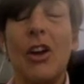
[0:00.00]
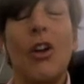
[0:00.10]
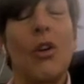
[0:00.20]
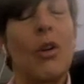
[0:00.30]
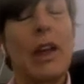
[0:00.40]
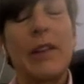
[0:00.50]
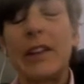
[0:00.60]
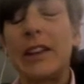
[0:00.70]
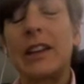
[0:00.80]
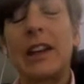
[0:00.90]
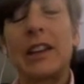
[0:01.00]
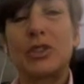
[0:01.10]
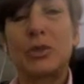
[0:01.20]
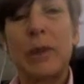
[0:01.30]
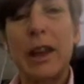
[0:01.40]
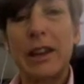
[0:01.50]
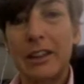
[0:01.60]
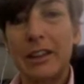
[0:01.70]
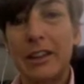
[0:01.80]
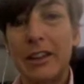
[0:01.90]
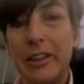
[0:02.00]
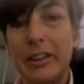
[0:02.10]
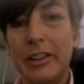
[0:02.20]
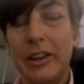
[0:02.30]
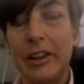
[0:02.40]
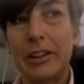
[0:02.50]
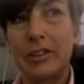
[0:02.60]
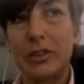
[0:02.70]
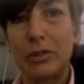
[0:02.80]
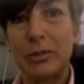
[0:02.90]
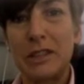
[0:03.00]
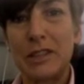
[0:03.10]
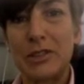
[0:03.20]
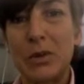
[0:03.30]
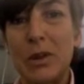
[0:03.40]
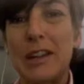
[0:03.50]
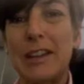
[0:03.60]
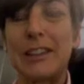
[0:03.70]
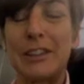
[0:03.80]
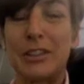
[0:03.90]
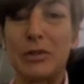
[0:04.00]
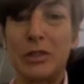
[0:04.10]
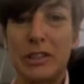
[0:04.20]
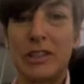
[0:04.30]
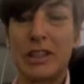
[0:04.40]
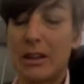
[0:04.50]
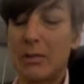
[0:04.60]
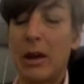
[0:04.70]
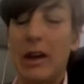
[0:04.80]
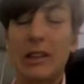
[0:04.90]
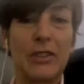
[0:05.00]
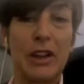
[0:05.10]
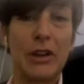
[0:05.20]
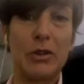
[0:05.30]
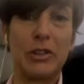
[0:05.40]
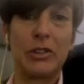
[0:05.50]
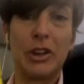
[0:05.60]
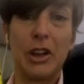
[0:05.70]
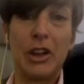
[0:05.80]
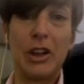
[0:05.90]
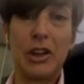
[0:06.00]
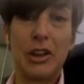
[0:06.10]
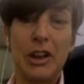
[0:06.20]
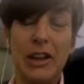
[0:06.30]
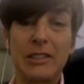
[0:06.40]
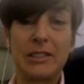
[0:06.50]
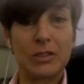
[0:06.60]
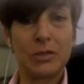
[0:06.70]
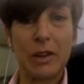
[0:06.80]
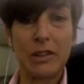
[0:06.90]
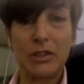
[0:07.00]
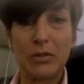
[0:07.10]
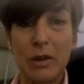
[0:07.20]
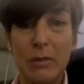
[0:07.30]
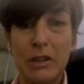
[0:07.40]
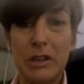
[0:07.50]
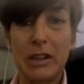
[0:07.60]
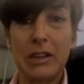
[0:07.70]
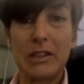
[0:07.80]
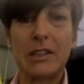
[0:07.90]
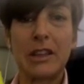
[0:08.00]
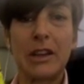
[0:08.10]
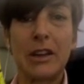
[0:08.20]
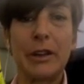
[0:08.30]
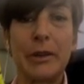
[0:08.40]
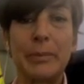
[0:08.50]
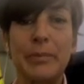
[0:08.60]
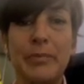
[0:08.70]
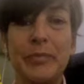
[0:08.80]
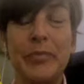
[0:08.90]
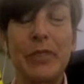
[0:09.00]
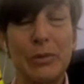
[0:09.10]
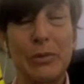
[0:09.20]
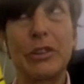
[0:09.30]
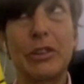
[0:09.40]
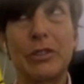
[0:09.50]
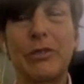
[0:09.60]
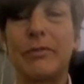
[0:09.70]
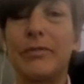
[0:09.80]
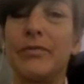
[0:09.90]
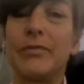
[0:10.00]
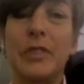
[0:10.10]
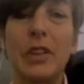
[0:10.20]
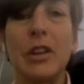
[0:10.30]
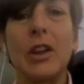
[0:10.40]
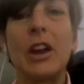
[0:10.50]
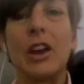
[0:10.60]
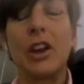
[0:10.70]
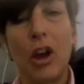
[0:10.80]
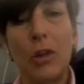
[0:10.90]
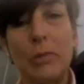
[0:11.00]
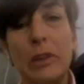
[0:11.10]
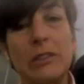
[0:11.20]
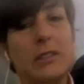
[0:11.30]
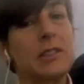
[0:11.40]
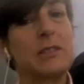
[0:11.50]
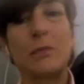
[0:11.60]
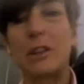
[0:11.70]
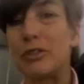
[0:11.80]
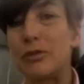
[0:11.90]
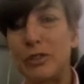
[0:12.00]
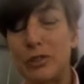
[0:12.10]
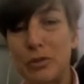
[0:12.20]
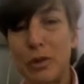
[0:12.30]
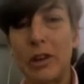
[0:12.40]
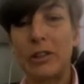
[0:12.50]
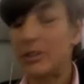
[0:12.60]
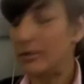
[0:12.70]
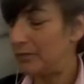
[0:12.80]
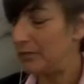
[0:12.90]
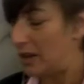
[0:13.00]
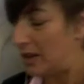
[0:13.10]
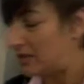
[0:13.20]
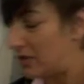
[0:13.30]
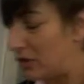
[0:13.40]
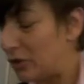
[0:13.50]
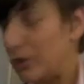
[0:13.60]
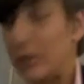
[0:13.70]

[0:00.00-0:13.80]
or have any kind of traumatic circumstance going on, you can take Bach Flower Essence Rescue Remedy, and it's really calming, doesn't make you feel drugged. It's very good.